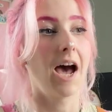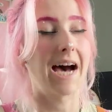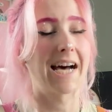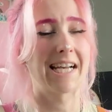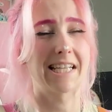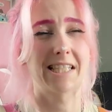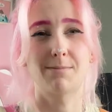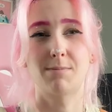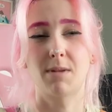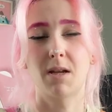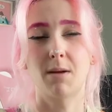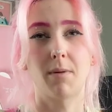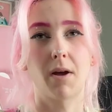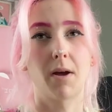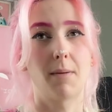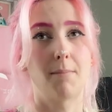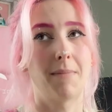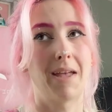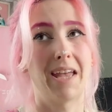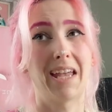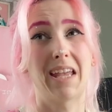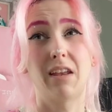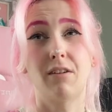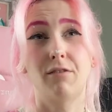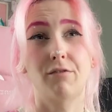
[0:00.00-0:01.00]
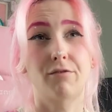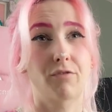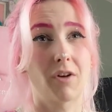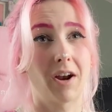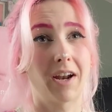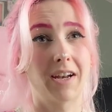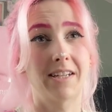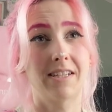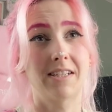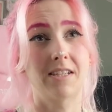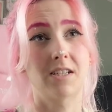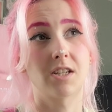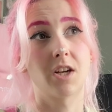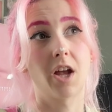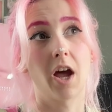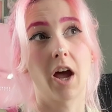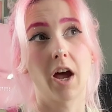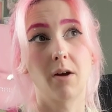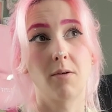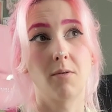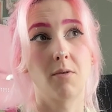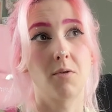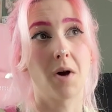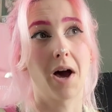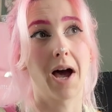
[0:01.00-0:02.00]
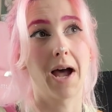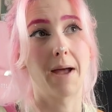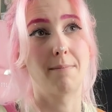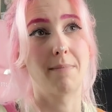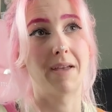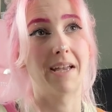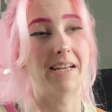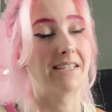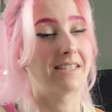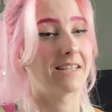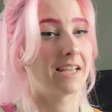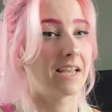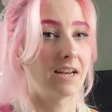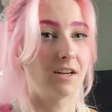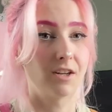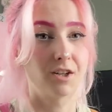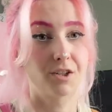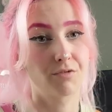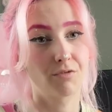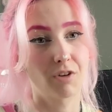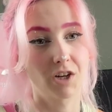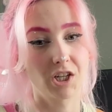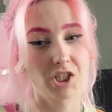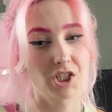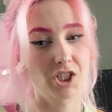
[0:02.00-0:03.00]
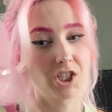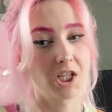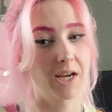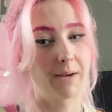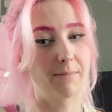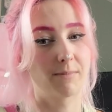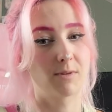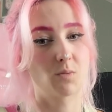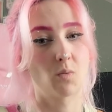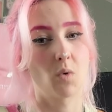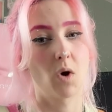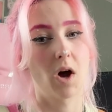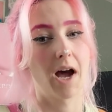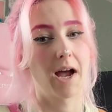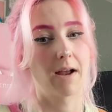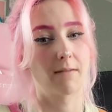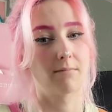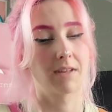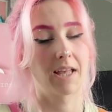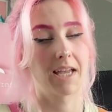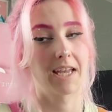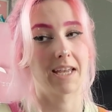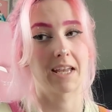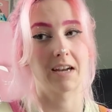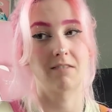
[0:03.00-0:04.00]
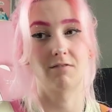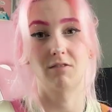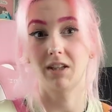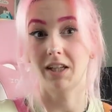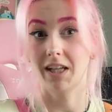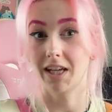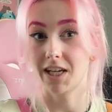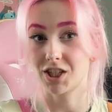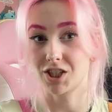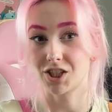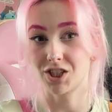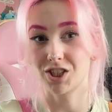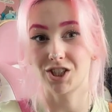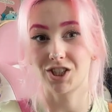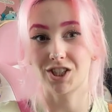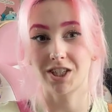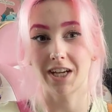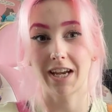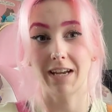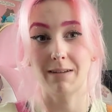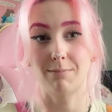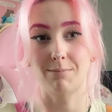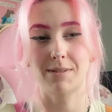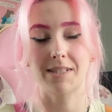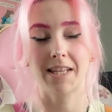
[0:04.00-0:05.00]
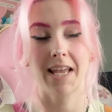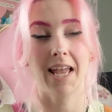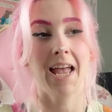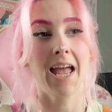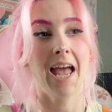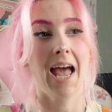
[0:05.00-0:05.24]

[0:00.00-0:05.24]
asked me about making friends and how I maintained friendships, what I'm like in relationships,